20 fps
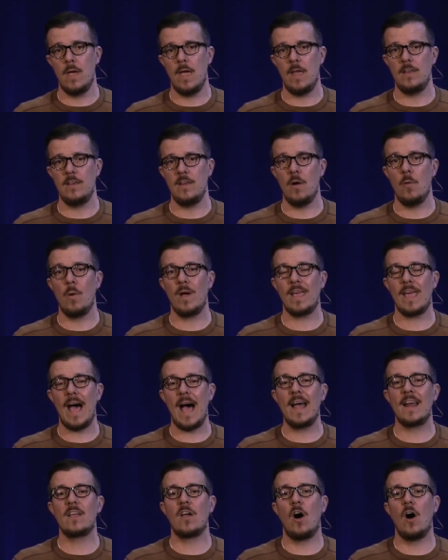And yet, what
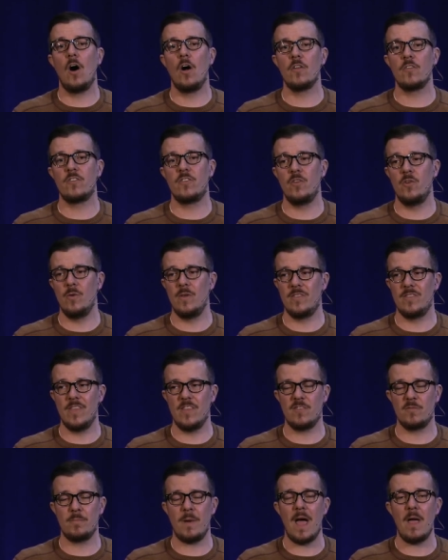God calls to is
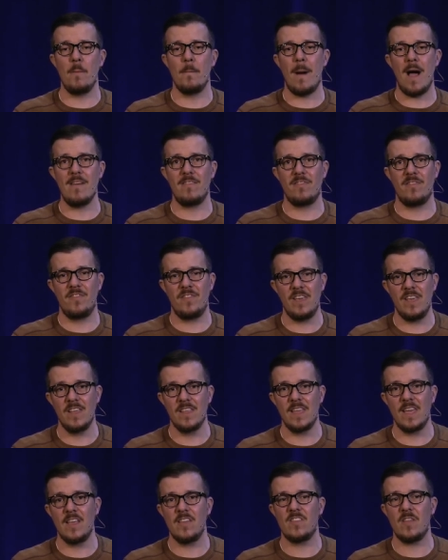despite my
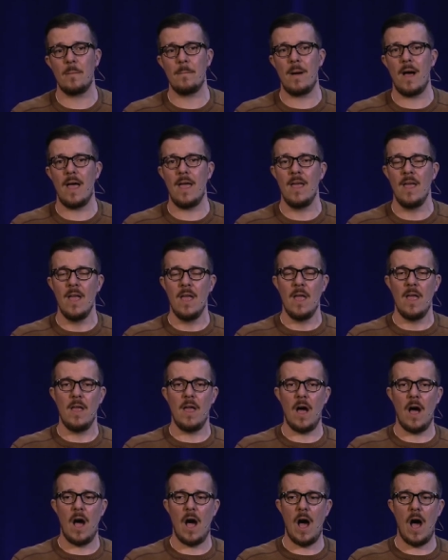feelings and my
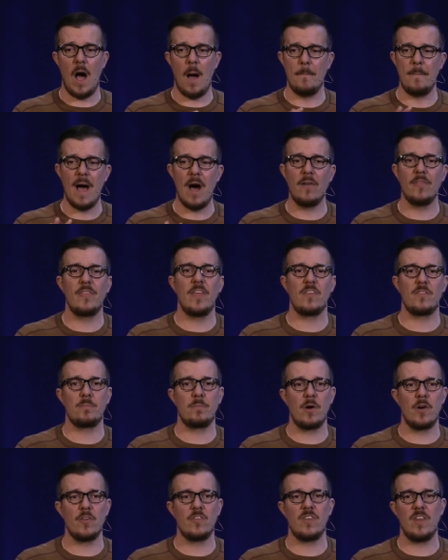uh, about this
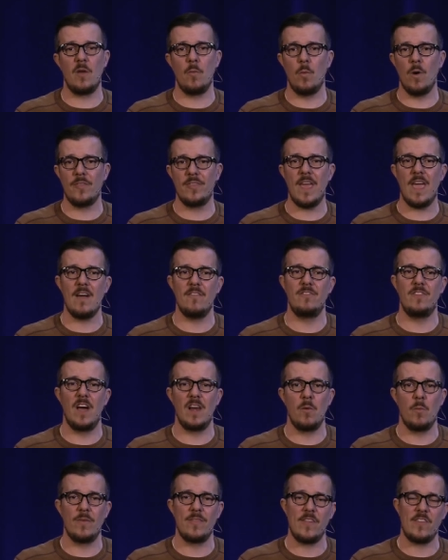person and what they have
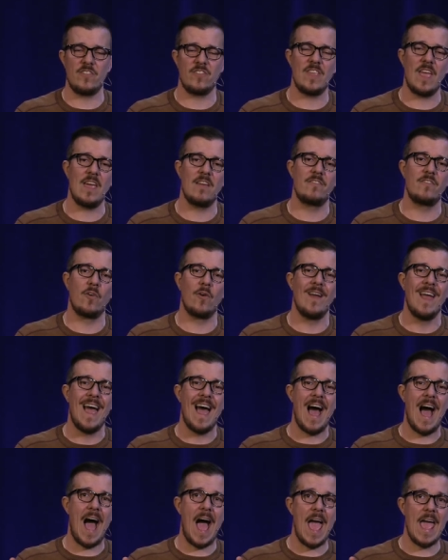done and what they stand for,
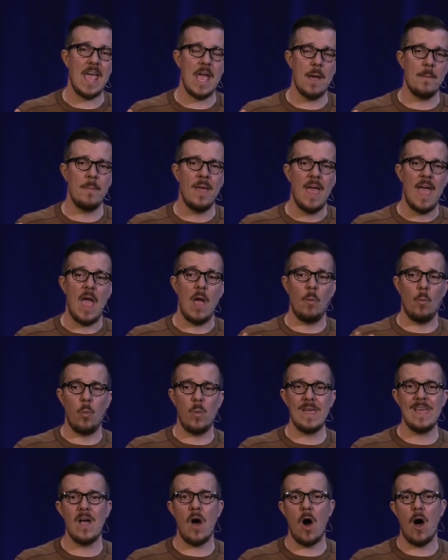I am and
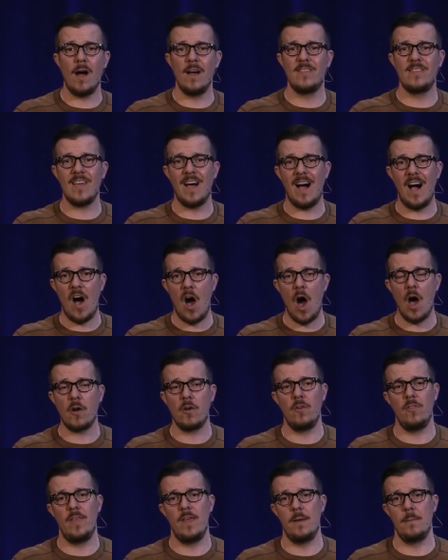we are to
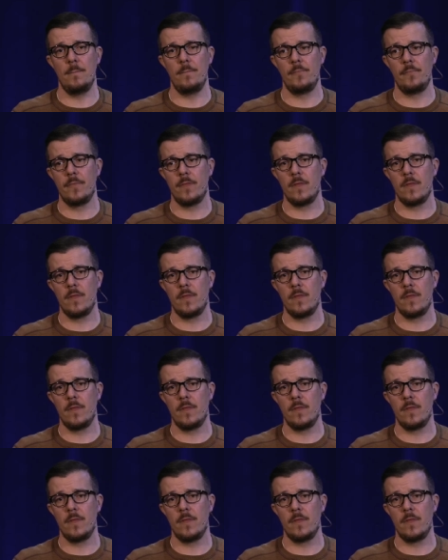honor them.